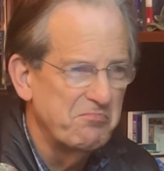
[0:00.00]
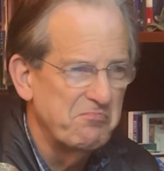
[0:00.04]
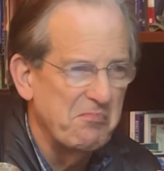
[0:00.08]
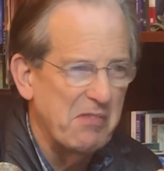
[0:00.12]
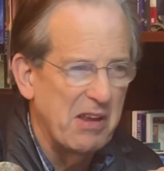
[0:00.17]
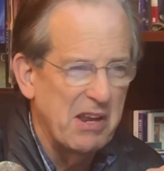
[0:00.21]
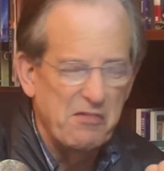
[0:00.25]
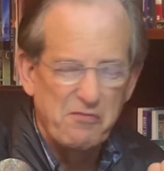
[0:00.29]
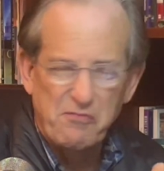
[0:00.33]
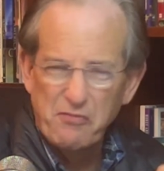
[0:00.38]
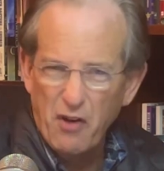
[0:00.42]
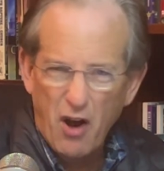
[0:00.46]

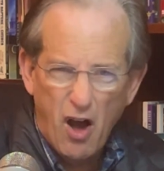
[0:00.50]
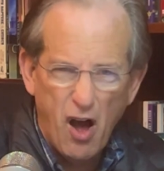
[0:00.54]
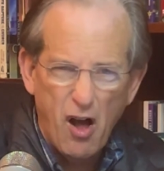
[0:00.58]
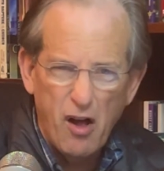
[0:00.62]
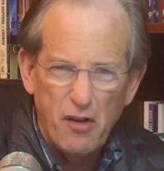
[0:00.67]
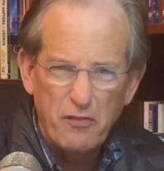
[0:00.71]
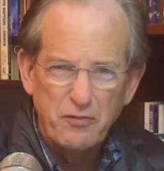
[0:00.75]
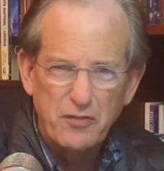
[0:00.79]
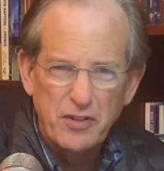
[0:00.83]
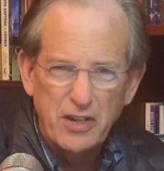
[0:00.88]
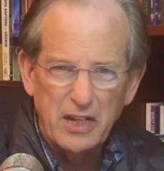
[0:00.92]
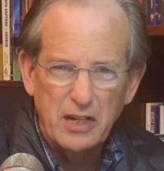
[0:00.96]

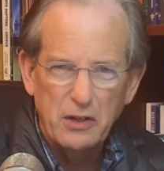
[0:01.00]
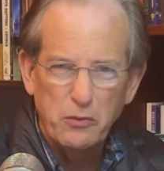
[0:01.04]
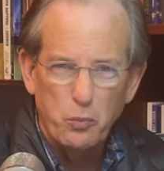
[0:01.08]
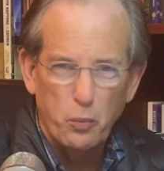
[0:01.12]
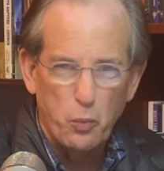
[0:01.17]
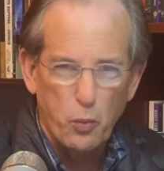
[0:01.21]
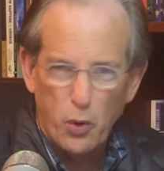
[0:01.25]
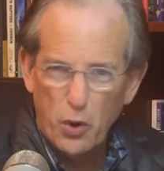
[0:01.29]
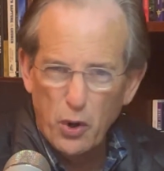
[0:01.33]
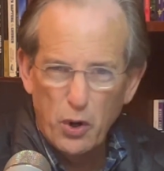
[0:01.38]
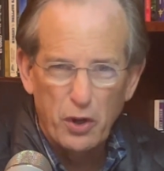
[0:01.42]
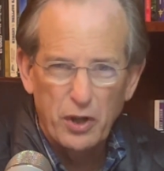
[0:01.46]
involved in
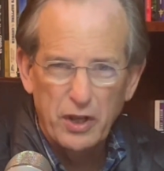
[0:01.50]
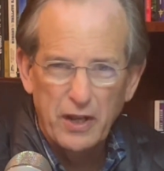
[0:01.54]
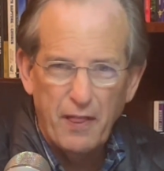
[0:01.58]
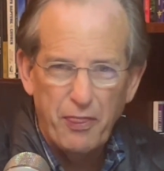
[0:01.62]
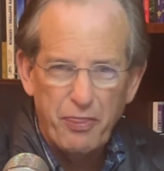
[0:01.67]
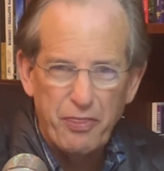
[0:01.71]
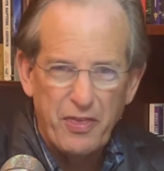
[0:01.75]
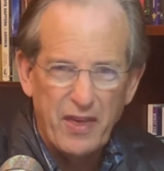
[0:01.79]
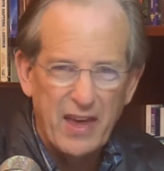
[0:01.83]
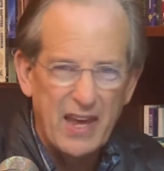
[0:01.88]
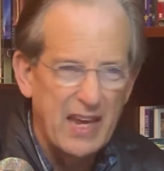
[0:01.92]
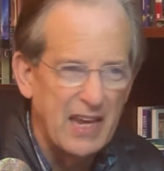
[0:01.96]
worldly
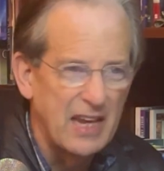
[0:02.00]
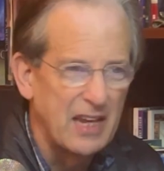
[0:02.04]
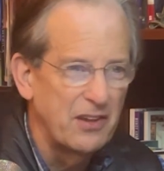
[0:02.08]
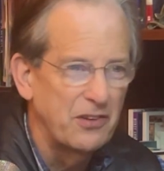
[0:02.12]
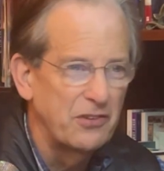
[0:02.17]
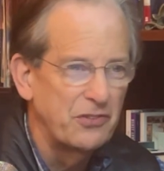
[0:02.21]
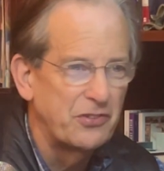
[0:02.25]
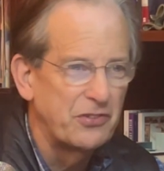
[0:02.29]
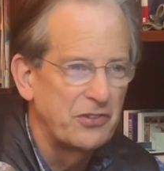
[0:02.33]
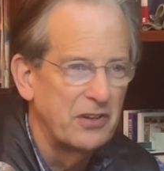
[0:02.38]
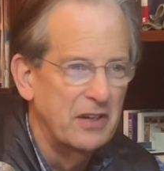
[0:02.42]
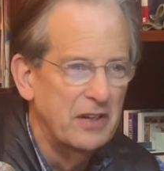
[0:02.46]

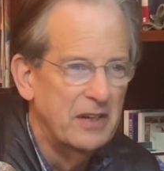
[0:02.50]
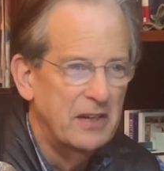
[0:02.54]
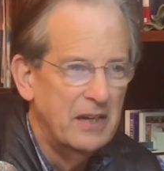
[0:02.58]
things,